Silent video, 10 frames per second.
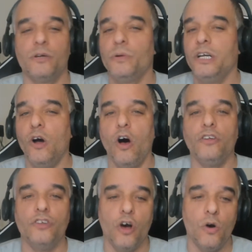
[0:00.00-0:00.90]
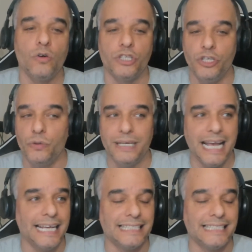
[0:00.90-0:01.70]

We all know Q&As.